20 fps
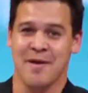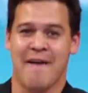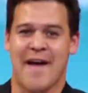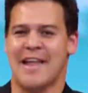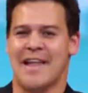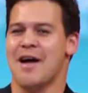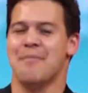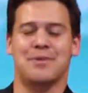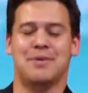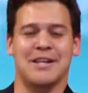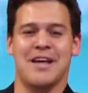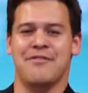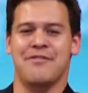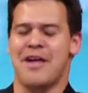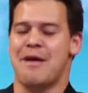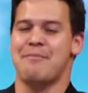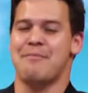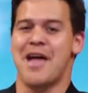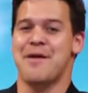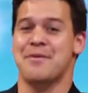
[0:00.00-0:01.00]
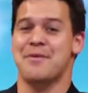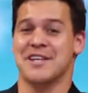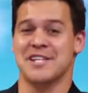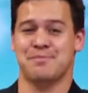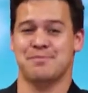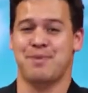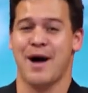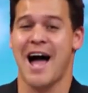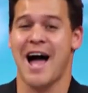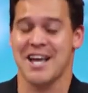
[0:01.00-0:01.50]
And I believe that maybe this
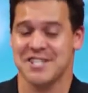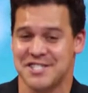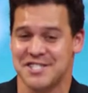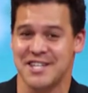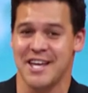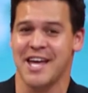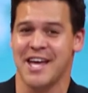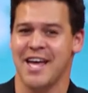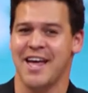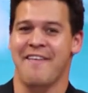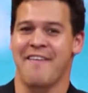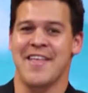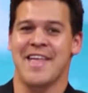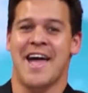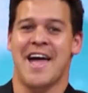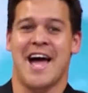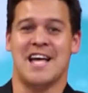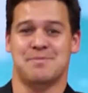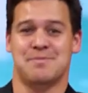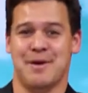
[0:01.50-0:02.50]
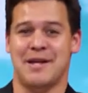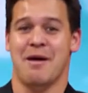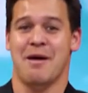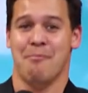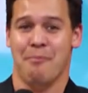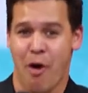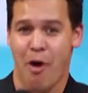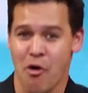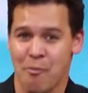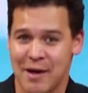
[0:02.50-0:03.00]
past year has been a
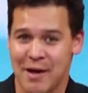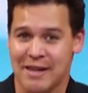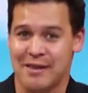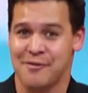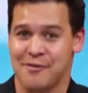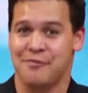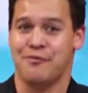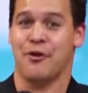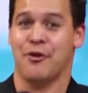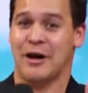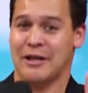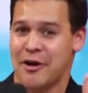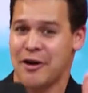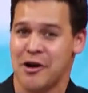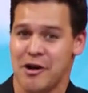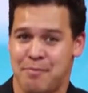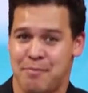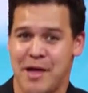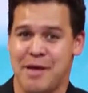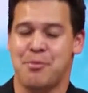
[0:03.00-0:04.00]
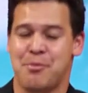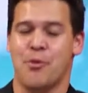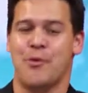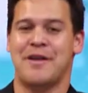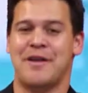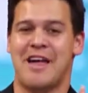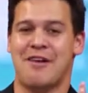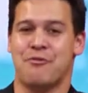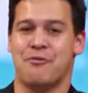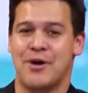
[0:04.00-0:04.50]
moment for a lot of people
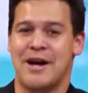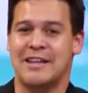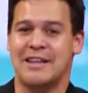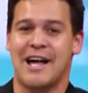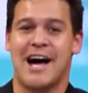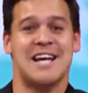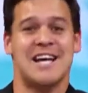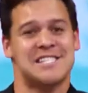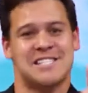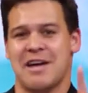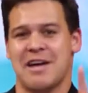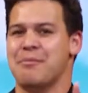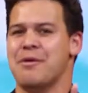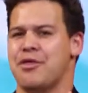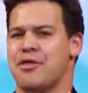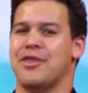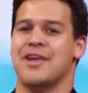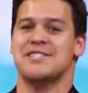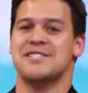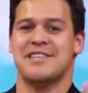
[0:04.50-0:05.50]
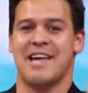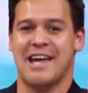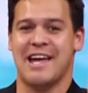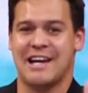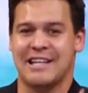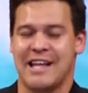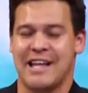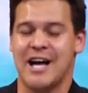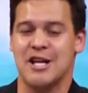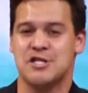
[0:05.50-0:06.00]
where they've realized some of the things they
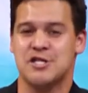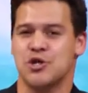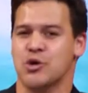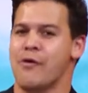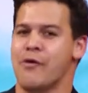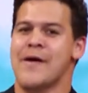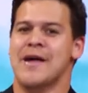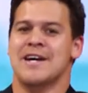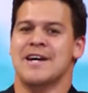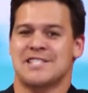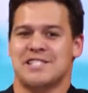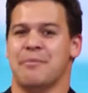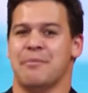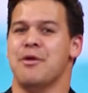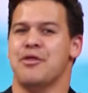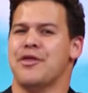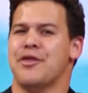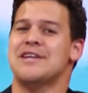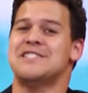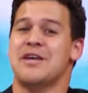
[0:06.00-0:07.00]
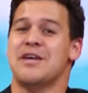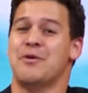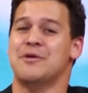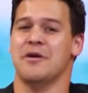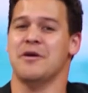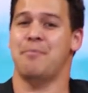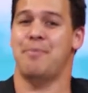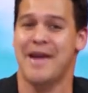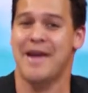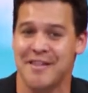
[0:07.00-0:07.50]
clung to, some of the things they were
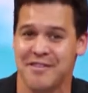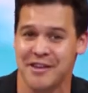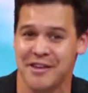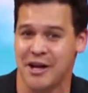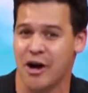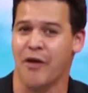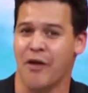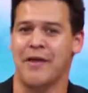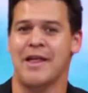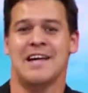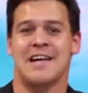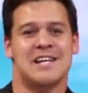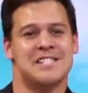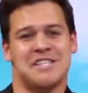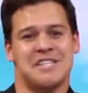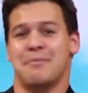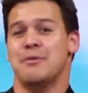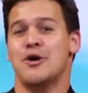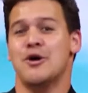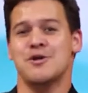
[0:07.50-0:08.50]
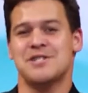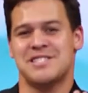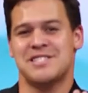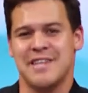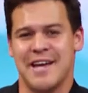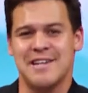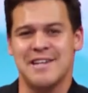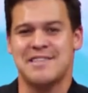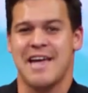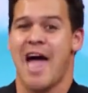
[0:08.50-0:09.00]
depending on, some of those
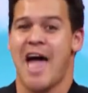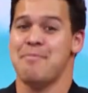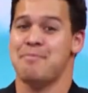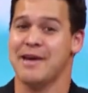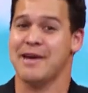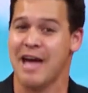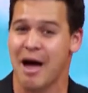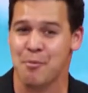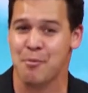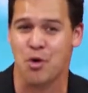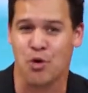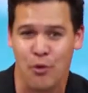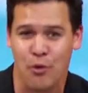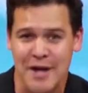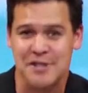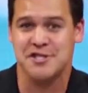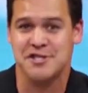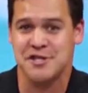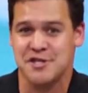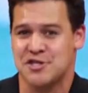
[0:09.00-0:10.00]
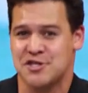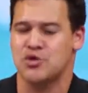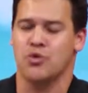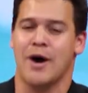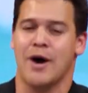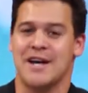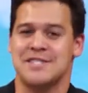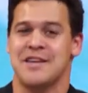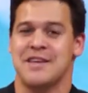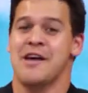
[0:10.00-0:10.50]
things that had become crutches to
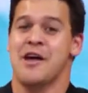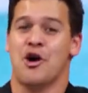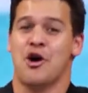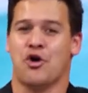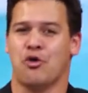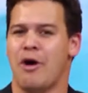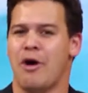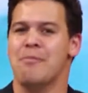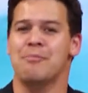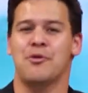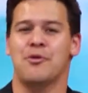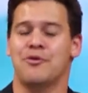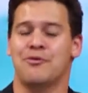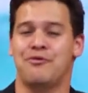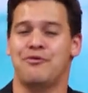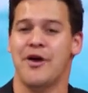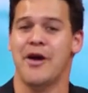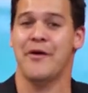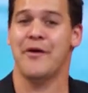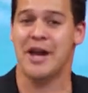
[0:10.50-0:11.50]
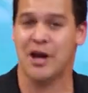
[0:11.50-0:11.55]
us, crumbled very